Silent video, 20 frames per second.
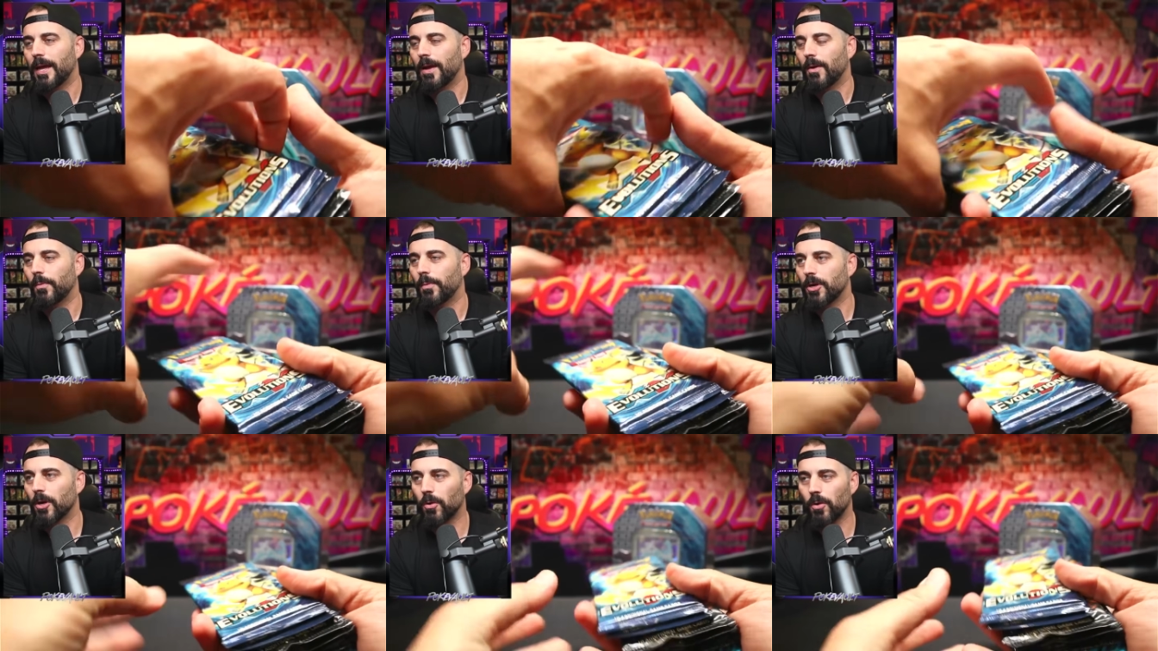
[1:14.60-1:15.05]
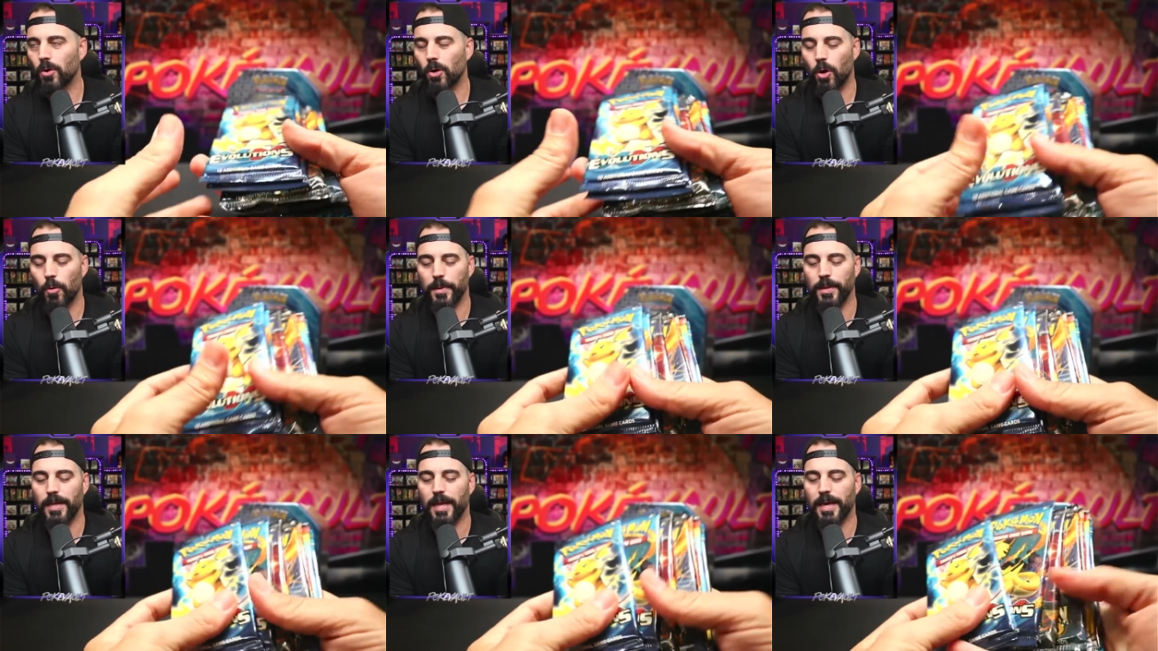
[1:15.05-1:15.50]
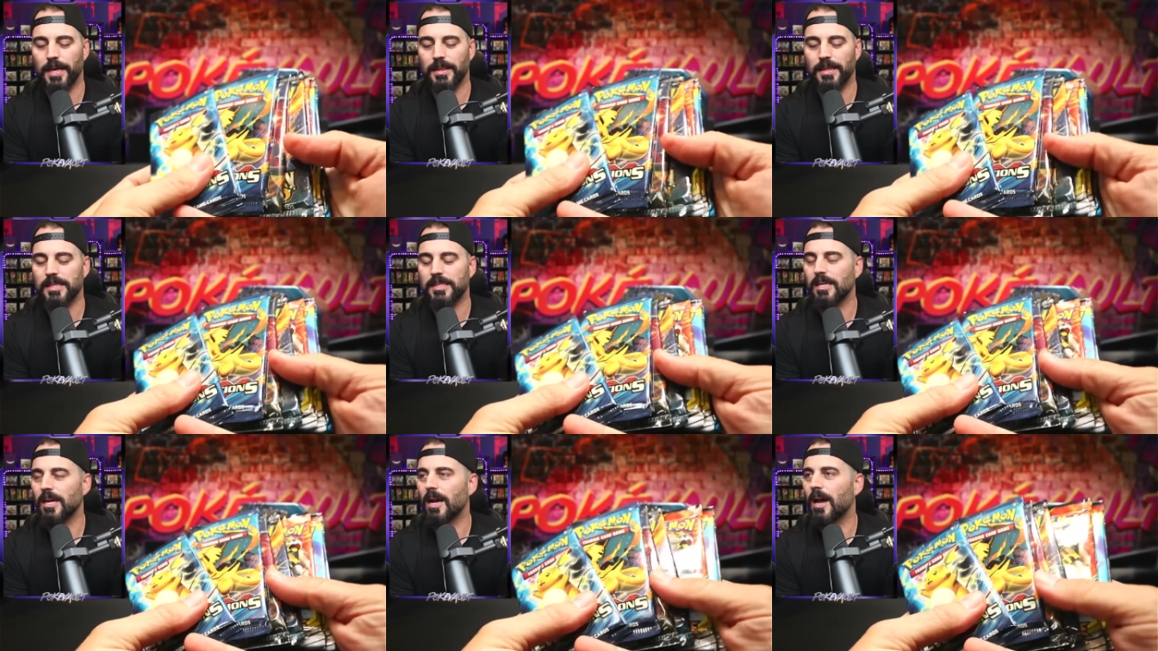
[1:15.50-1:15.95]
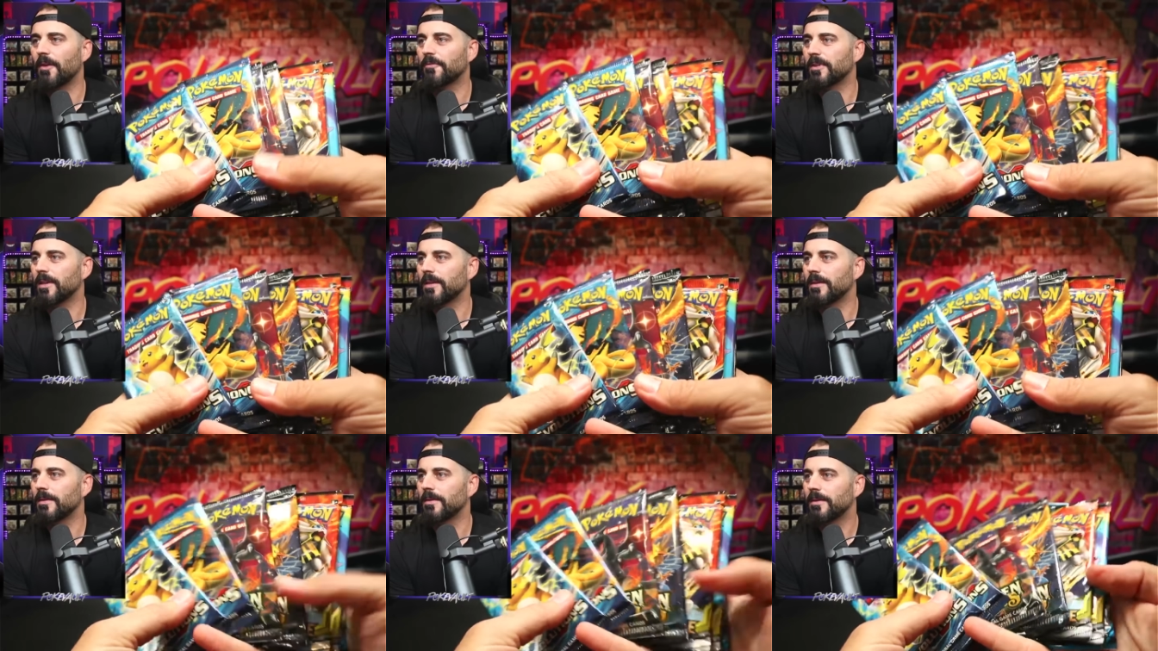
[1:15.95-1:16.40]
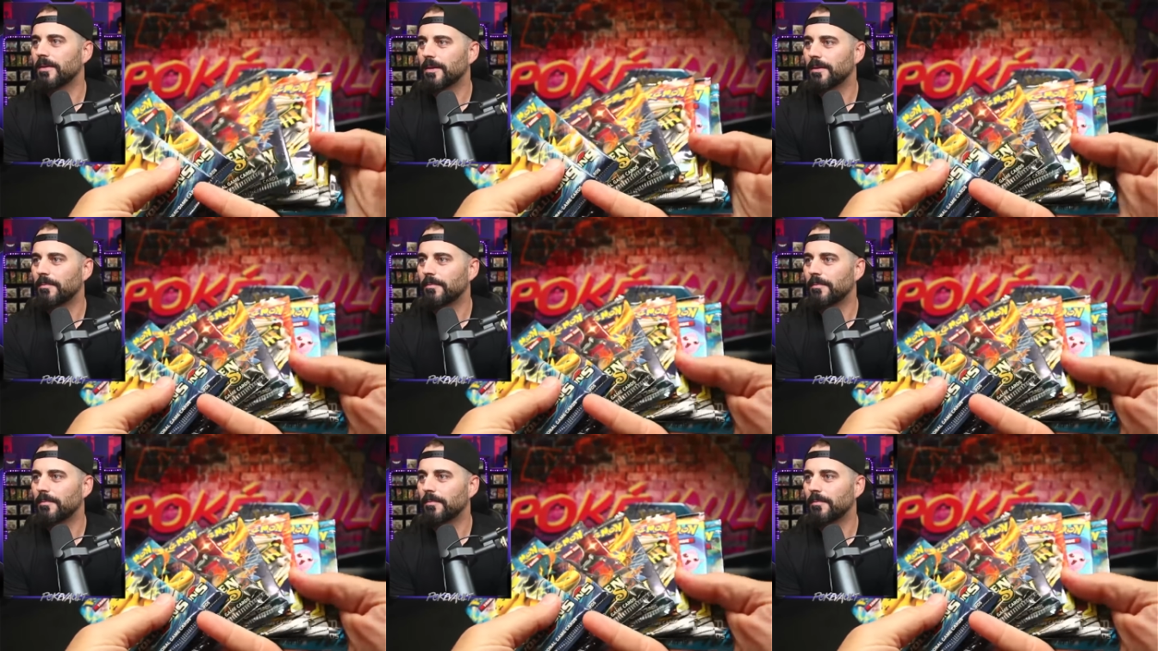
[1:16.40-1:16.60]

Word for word: And we don't open like this often,